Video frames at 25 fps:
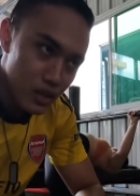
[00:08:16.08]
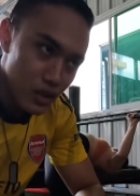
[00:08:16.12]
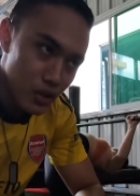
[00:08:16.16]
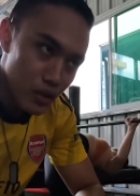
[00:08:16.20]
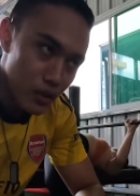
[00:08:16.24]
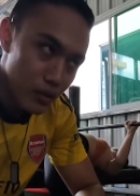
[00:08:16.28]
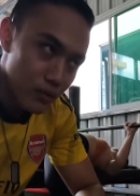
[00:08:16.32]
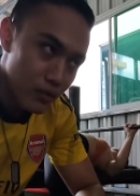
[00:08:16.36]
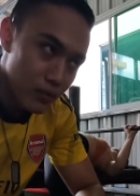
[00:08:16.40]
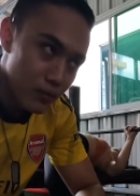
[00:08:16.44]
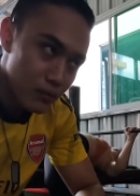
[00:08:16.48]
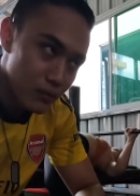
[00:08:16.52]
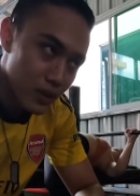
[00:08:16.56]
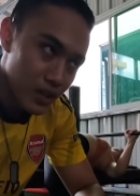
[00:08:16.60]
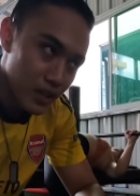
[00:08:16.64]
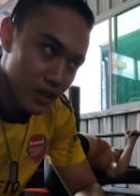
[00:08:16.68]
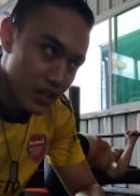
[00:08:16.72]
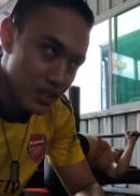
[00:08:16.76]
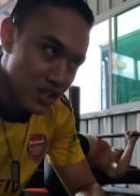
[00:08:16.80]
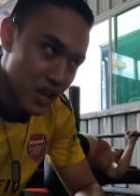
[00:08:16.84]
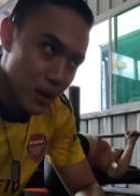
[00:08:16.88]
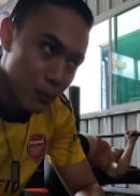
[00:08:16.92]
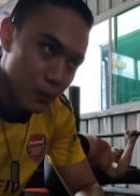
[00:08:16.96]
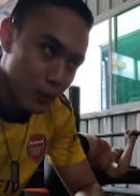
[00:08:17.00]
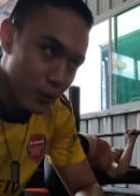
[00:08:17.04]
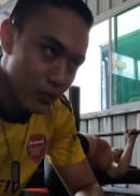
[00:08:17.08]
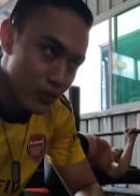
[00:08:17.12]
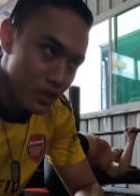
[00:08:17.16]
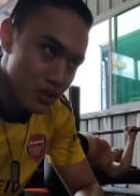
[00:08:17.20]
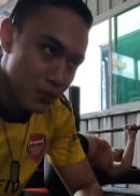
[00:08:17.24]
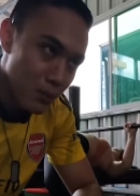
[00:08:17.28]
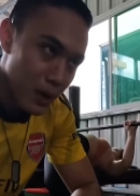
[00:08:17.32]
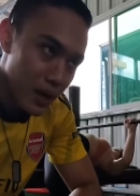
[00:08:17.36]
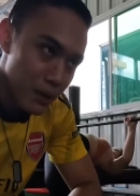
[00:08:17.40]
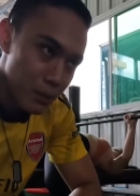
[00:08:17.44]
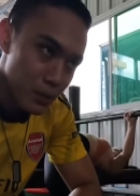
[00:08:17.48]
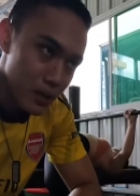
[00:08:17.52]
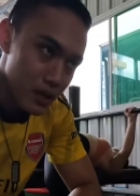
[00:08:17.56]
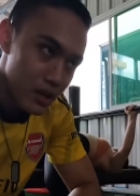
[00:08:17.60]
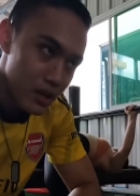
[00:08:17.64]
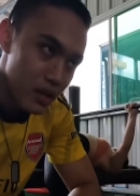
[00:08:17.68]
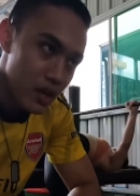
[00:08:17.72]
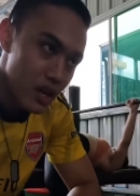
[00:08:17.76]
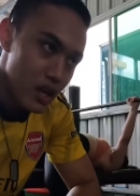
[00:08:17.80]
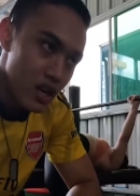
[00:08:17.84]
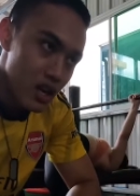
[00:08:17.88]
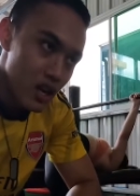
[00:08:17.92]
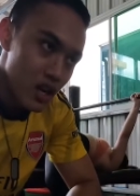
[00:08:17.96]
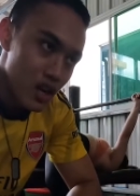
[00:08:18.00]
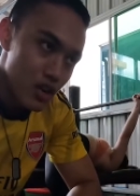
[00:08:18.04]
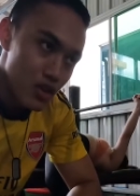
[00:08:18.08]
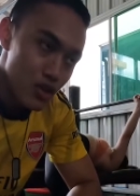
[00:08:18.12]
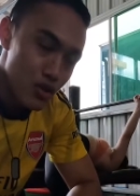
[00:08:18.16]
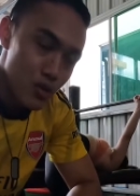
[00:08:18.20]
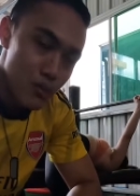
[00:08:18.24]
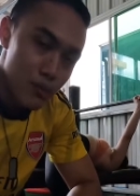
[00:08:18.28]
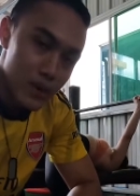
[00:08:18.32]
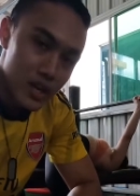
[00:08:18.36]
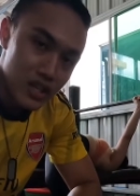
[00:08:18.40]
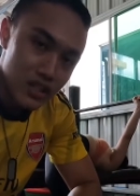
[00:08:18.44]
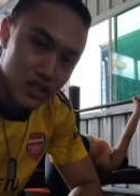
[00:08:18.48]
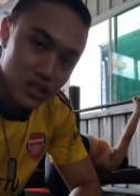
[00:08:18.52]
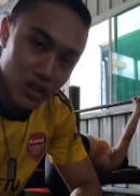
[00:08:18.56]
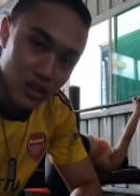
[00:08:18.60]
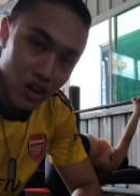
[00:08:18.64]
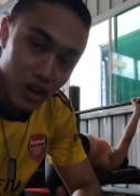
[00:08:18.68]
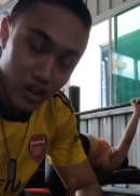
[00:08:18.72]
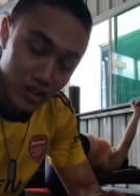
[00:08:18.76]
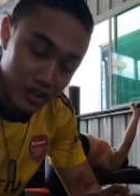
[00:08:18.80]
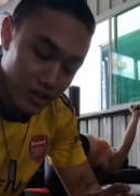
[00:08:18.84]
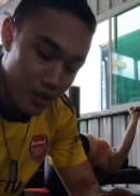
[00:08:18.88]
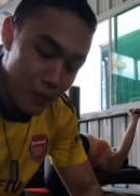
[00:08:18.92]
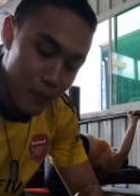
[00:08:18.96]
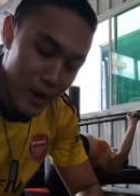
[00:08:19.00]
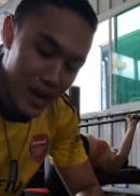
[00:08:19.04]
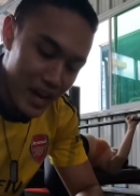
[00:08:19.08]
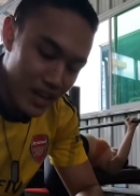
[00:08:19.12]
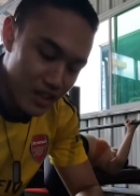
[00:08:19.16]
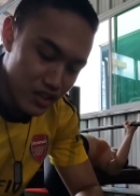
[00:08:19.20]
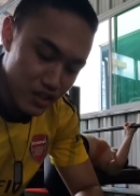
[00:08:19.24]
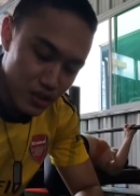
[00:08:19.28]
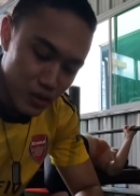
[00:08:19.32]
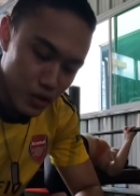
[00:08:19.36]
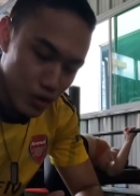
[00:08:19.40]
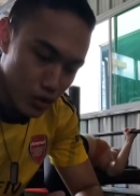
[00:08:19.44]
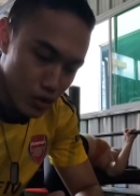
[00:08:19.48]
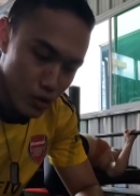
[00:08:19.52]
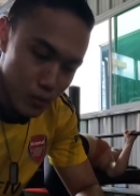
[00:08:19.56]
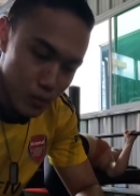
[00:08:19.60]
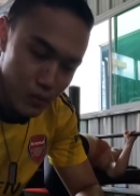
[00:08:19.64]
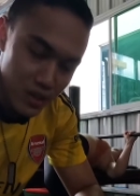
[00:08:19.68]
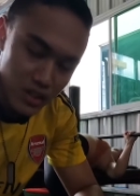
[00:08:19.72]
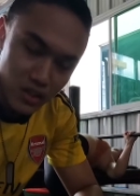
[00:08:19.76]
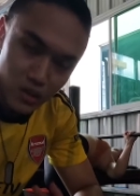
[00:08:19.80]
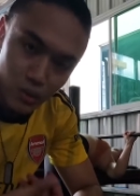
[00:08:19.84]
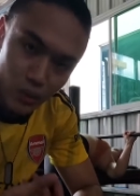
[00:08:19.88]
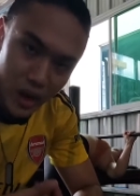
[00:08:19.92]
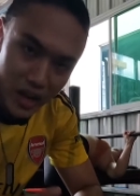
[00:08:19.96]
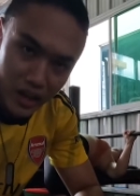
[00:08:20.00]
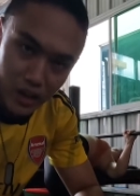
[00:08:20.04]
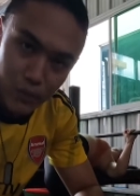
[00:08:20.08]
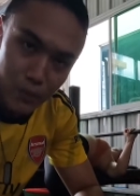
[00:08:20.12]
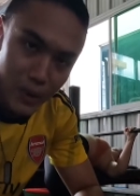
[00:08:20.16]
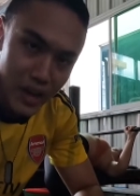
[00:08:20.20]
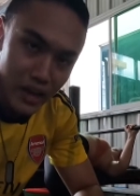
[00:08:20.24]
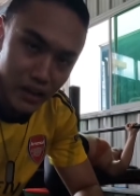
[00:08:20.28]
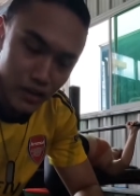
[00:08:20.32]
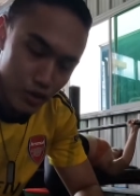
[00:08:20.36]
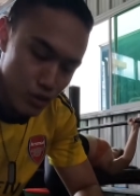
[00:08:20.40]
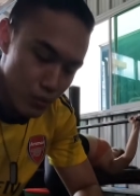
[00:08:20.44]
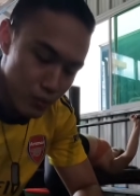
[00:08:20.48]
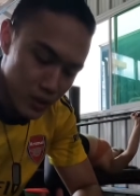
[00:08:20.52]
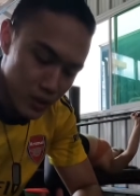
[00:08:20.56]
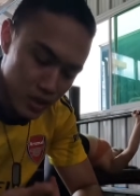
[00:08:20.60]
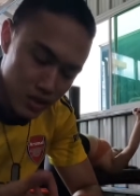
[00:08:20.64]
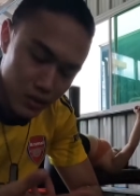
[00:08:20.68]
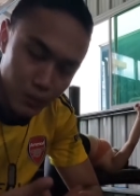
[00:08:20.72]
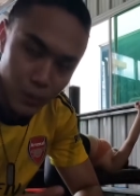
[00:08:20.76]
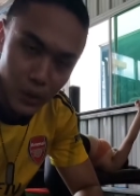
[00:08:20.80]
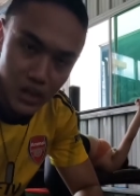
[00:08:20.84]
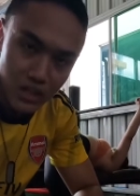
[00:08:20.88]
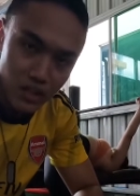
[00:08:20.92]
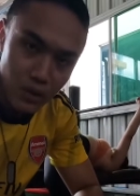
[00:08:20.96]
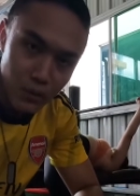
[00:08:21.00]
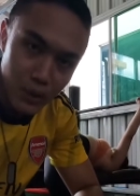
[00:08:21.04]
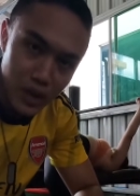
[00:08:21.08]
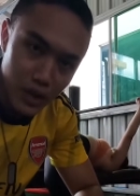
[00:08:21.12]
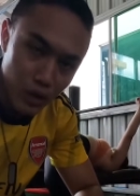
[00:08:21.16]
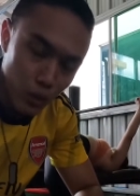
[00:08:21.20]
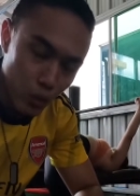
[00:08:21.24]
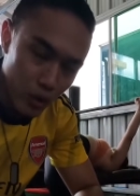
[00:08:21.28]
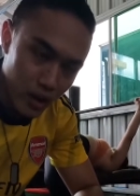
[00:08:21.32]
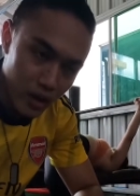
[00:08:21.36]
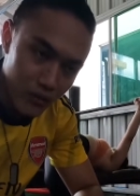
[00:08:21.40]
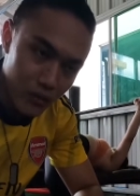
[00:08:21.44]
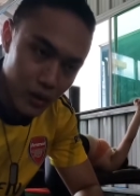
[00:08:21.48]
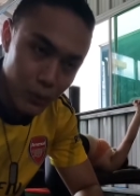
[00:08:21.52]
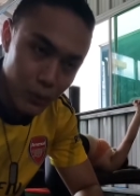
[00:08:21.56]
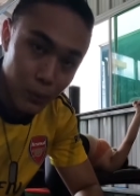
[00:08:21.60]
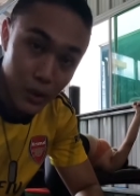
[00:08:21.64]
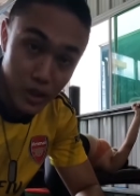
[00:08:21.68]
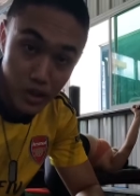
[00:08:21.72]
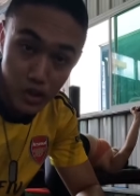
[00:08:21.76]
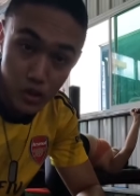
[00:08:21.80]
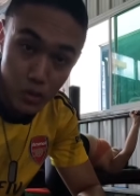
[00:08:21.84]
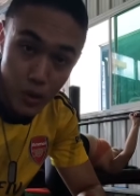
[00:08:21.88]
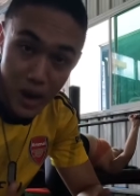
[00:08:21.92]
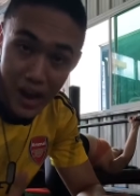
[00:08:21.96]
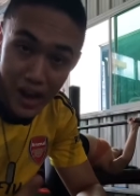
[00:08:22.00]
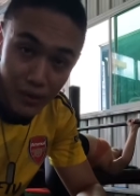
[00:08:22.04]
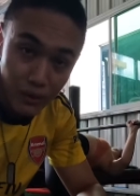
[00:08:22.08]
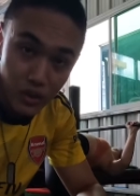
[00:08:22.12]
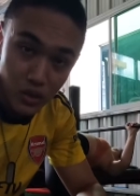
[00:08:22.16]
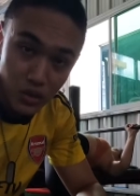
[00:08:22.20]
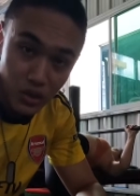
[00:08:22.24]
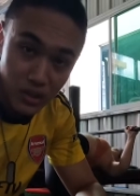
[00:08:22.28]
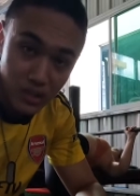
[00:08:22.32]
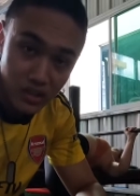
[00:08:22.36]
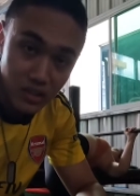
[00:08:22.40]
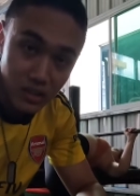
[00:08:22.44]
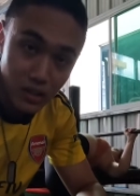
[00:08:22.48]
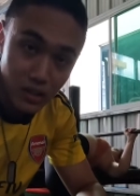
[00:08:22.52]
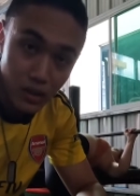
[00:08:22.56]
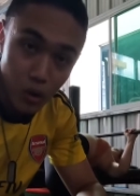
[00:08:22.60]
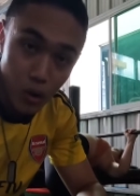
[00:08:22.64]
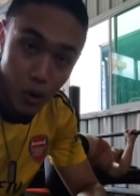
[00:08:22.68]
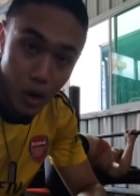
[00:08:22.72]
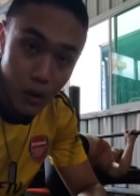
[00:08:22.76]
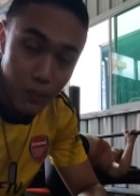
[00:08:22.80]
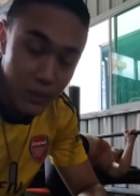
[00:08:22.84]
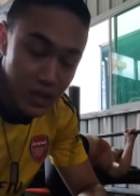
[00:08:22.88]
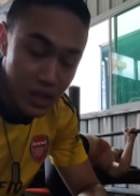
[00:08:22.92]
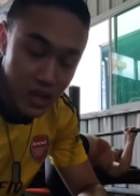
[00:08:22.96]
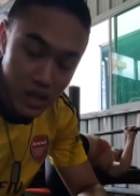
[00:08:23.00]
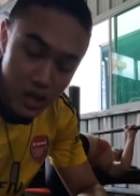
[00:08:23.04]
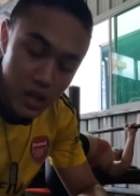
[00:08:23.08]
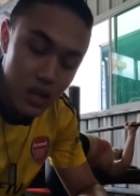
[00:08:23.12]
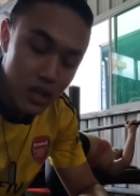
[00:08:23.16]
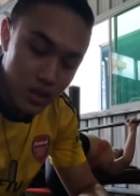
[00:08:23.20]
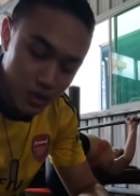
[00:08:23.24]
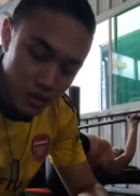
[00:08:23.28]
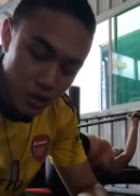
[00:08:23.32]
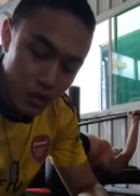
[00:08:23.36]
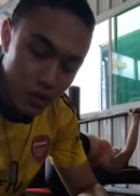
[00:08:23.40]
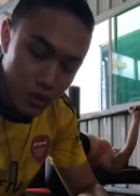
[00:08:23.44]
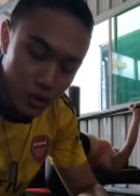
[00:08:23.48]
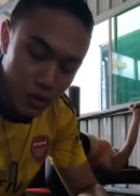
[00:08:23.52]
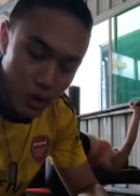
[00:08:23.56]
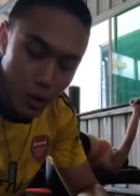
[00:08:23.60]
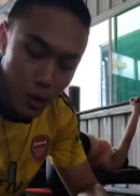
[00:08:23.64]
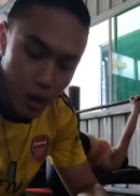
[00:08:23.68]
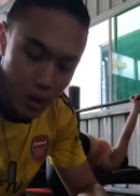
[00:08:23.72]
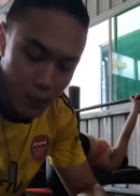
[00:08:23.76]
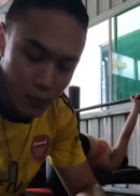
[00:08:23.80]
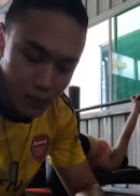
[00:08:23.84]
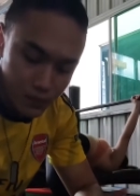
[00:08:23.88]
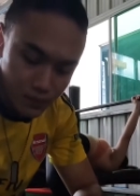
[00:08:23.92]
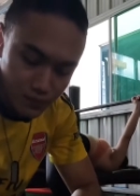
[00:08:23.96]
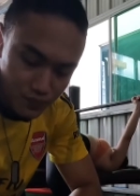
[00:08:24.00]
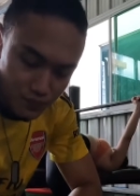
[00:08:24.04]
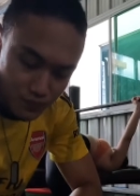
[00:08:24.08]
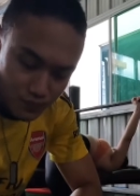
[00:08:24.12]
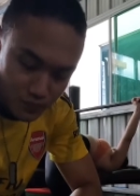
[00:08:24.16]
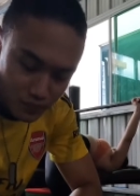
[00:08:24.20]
You know, an example of this might be you miss on commands. You know, you miss the rack command or you miss the press command or whatever, but you have the strength to go up, so you go up.